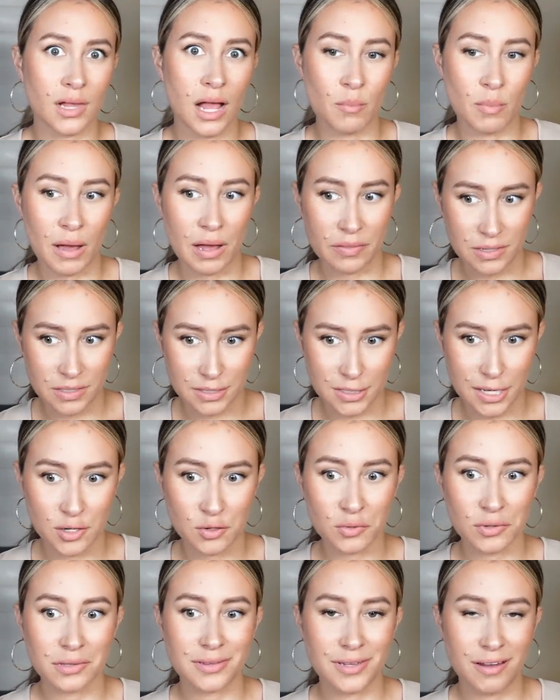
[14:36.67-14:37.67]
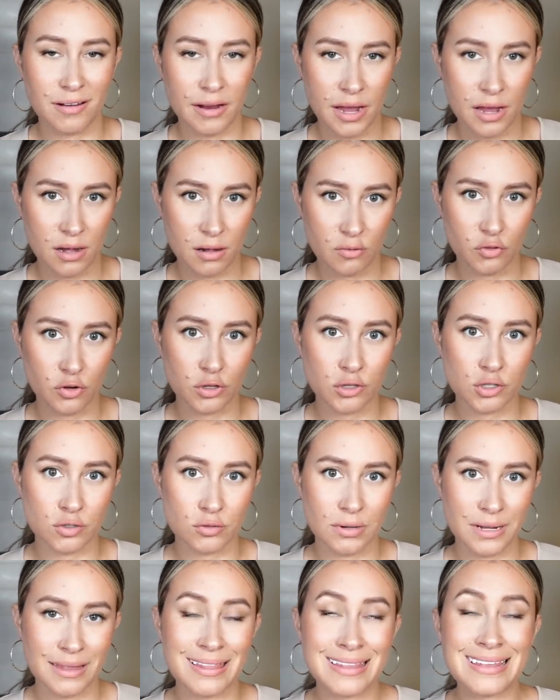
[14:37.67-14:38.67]
about this 100th year
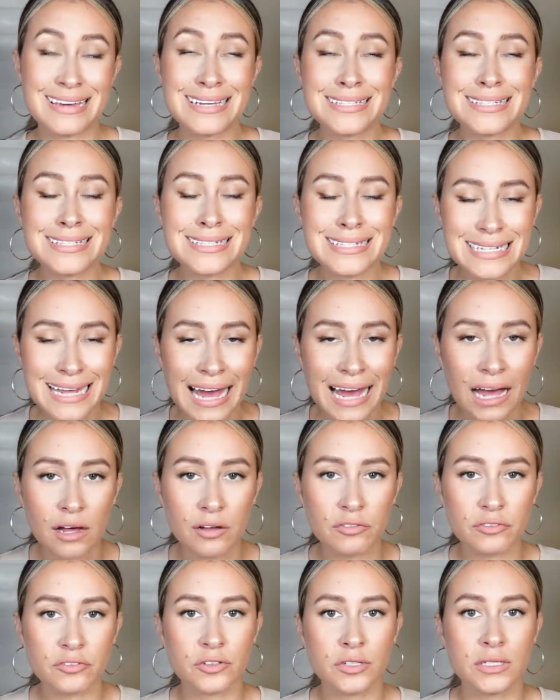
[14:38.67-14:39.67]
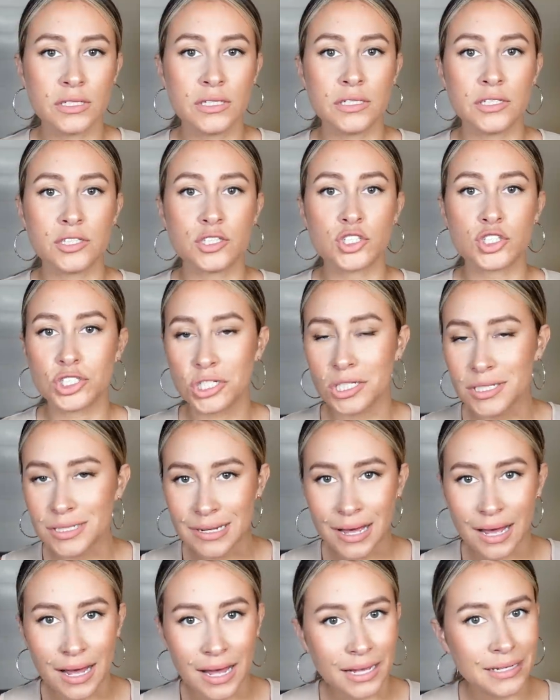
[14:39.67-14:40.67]
anniversary. This stuff should
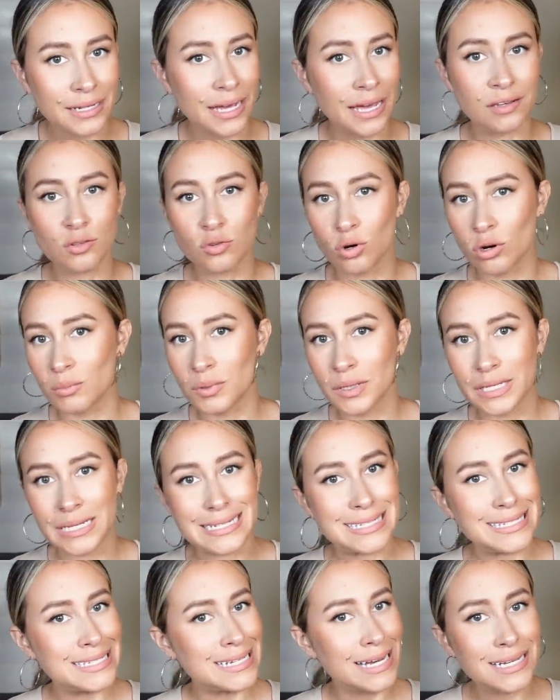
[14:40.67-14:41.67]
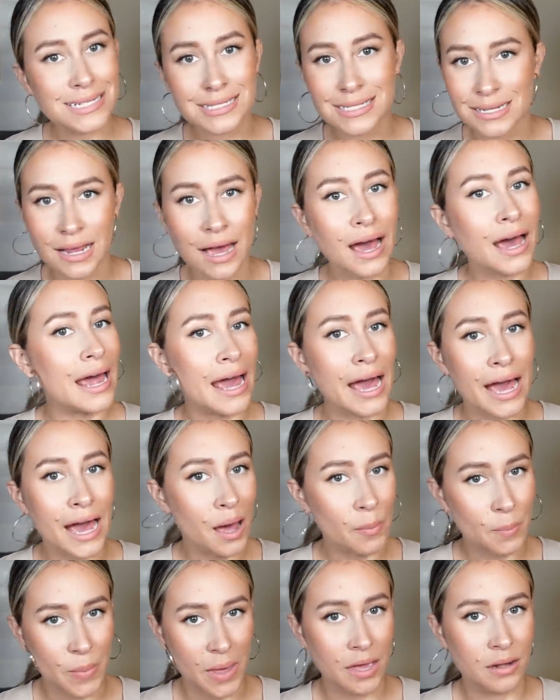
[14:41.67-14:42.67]
not and normally does not
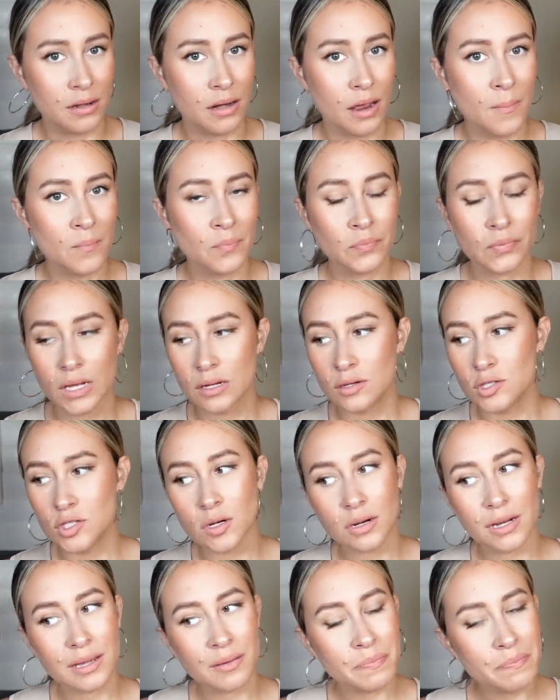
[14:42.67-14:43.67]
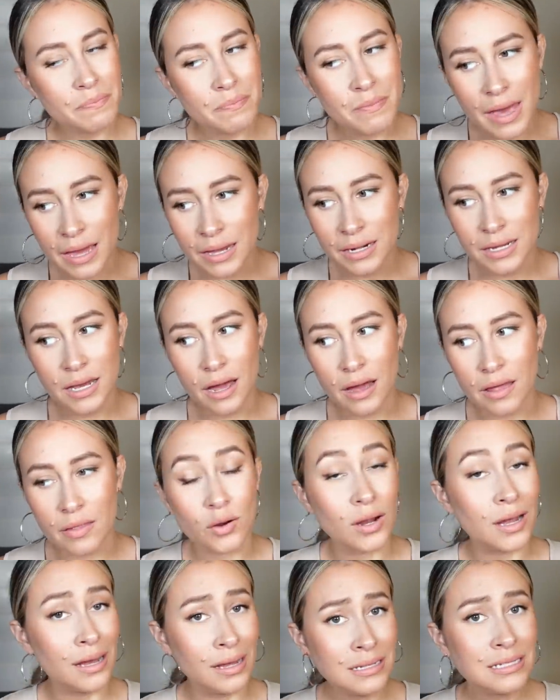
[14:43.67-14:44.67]
happen during many
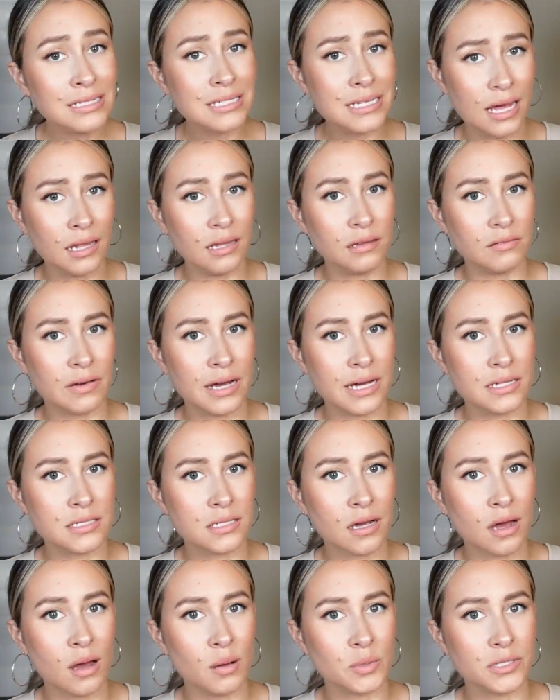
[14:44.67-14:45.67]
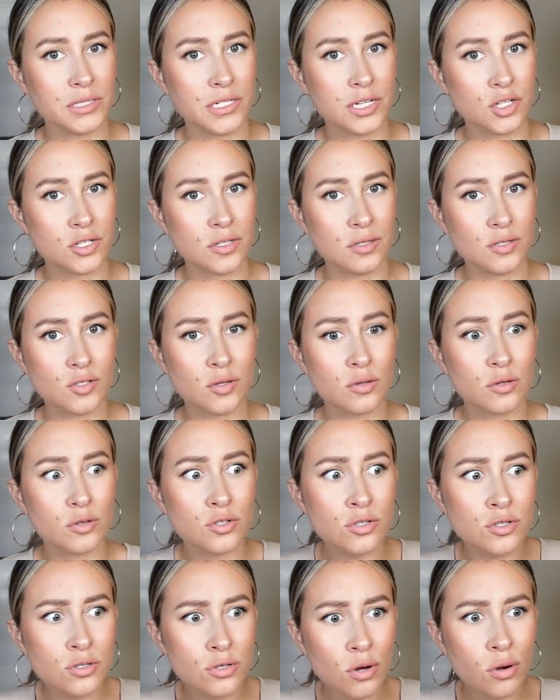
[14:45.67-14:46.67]
other untelevised competitions, so
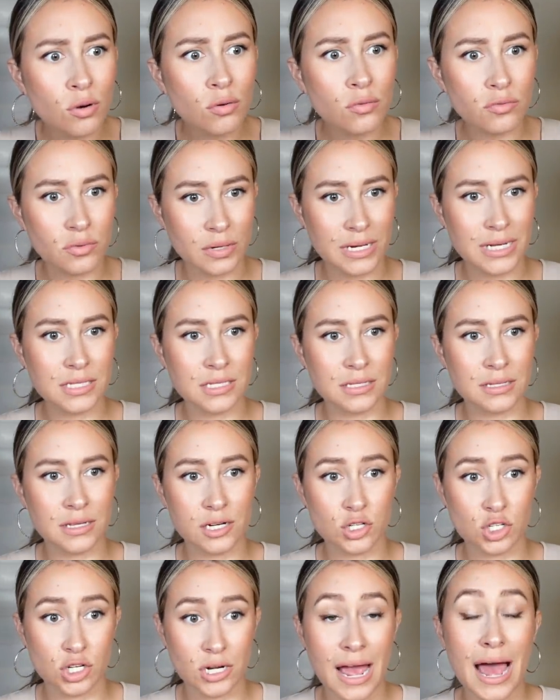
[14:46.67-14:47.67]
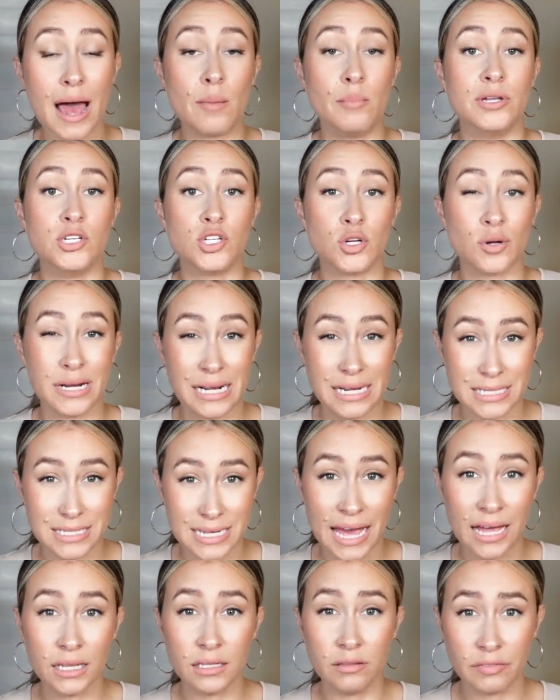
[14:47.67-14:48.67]
there's no reason that it should happen during a
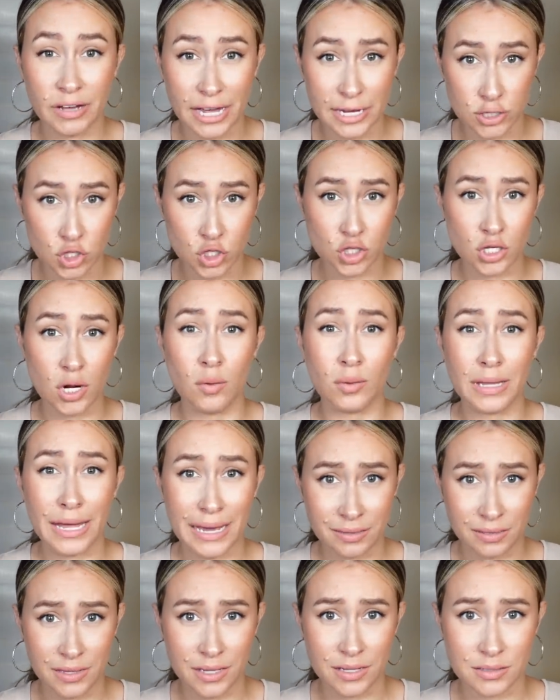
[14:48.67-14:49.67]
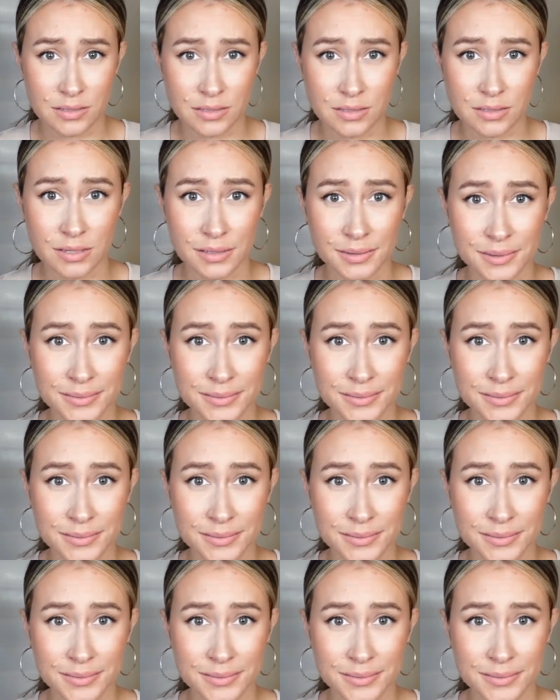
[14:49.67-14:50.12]
televised show like this.